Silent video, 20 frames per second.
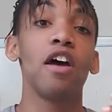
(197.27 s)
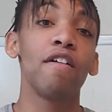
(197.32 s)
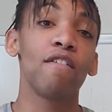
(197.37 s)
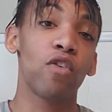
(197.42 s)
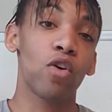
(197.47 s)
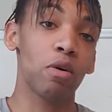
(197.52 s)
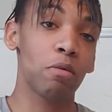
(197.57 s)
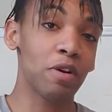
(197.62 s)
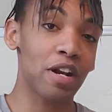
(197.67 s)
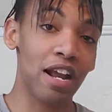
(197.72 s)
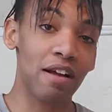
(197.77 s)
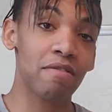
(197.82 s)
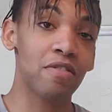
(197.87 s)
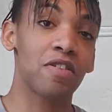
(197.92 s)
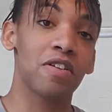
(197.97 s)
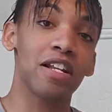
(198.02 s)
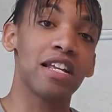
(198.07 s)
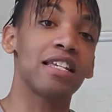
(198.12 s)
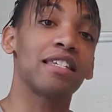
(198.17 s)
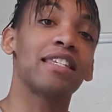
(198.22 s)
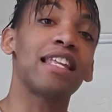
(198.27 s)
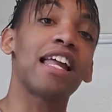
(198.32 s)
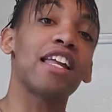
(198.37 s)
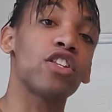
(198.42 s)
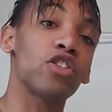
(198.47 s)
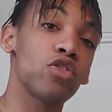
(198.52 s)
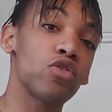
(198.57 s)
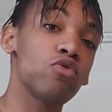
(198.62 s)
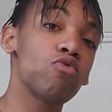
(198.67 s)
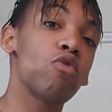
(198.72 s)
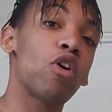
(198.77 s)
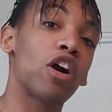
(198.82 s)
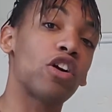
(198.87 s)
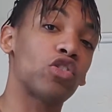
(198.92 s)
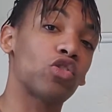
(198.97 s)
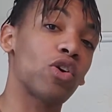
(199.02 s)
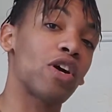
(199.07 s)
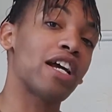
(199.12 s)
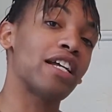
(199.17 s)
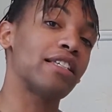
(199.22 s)
for whatever it is that you are
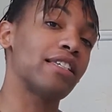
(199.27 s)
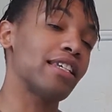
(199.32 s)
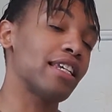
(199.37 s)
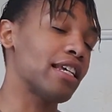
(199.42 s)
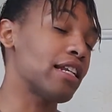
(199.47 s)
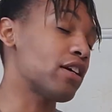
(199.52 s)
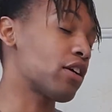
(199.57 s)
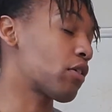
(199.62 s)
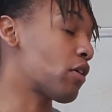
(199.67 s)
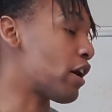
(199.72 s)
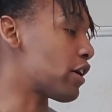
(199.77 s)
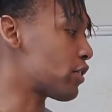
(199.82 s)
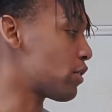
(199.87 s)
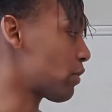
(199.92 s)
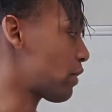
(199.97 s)
trying to get across,